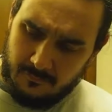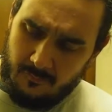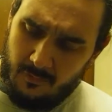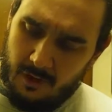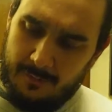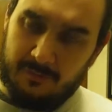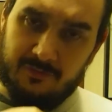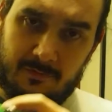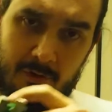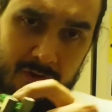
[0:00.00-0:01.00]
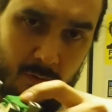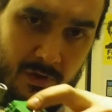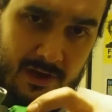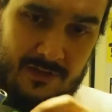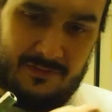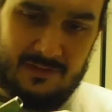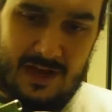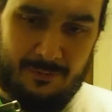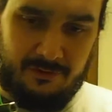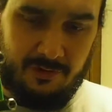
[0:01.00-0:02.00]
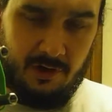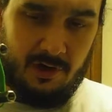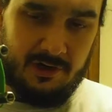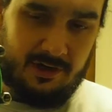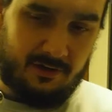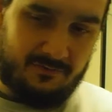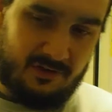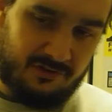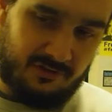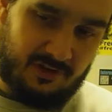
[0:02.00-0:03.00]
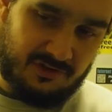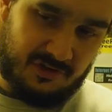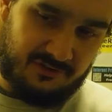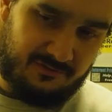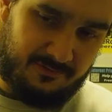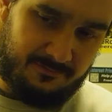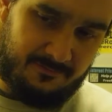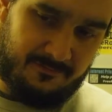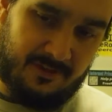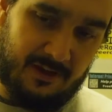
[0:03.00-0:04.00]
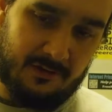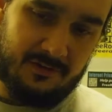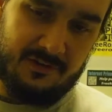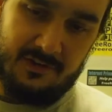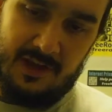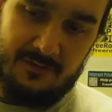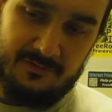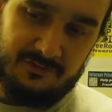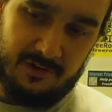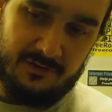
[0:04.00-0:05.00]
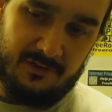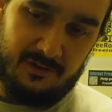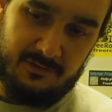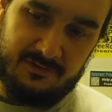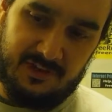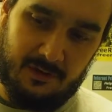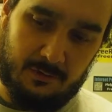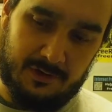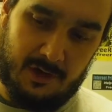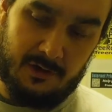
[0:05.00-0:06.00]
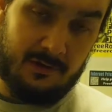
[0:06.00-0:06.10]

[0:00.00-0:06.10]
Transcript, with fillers: um, it was eroding away at the top of the trigger guard here, and eventually it just failed. It didn't have the strength to stay holding on.